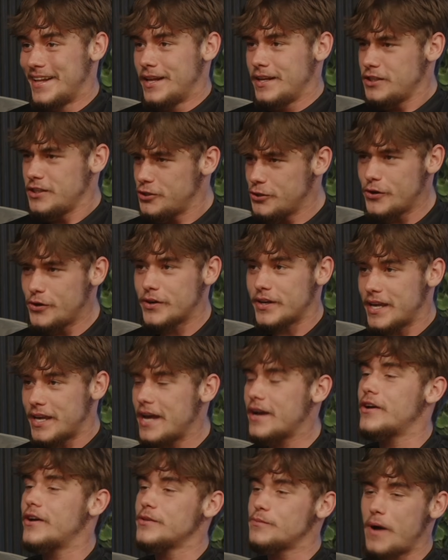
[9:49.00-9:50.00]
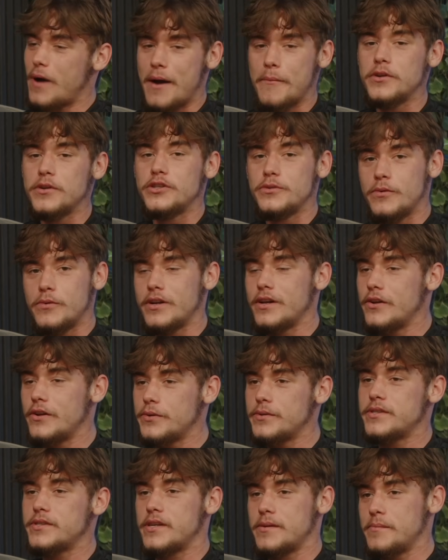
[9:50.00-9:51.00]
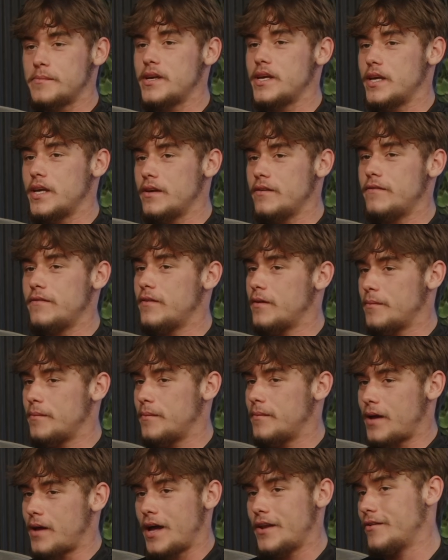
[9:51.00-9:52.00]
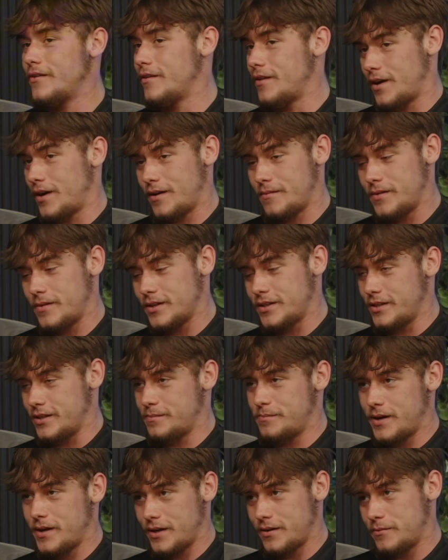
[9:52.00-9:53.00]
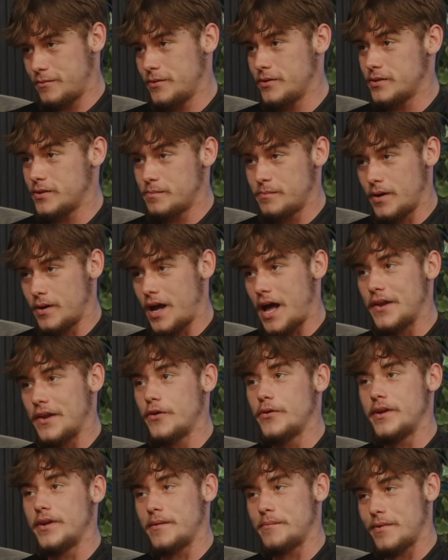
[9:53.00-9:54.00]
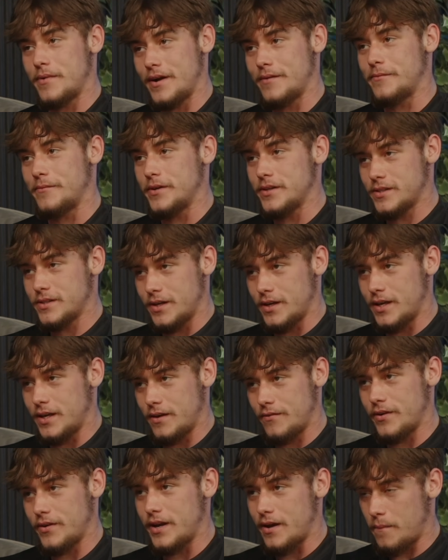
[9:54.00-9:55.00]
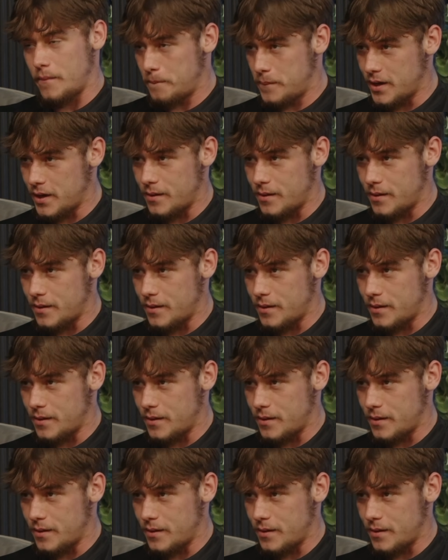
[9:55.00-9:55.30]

Shook, yeah, because why would you want to lose to me for, I don't know how much his bag was, but I know that Brown risk of giving out bigger